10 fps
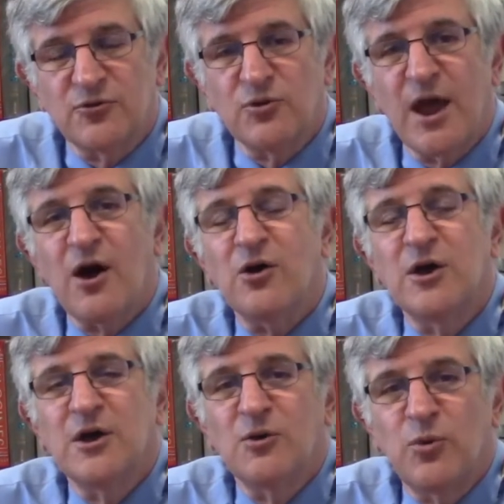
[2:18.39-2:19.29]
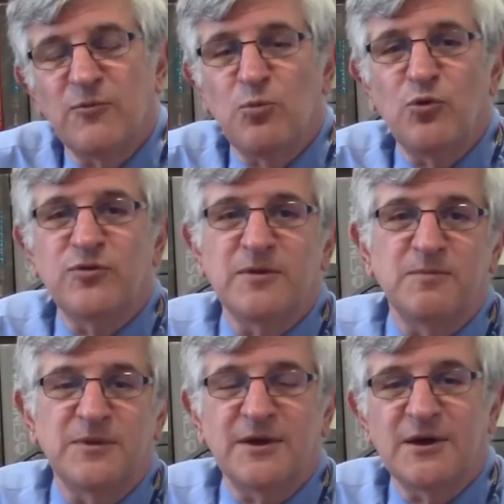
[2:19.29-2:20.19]
So now we've moved the,
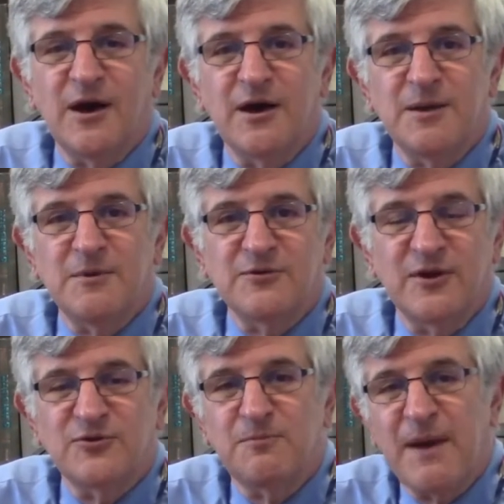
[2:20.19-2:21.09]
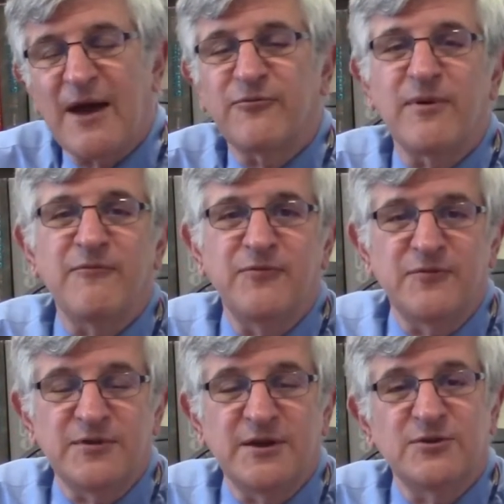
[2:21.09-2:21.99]
the uh, immunization back from
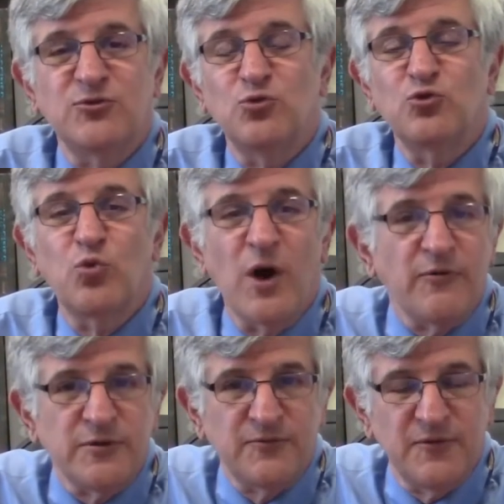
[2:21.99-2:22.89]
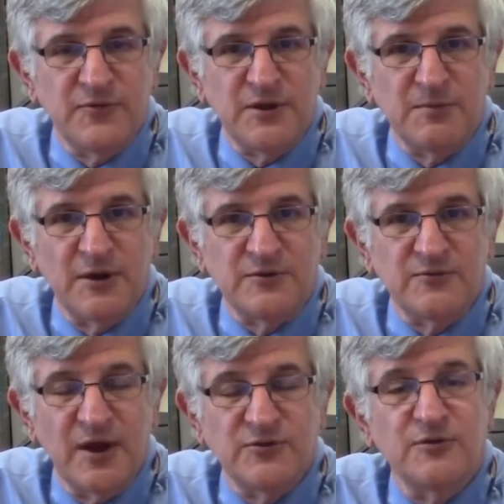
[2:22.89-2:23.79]
15 to 12 to 15 months of age.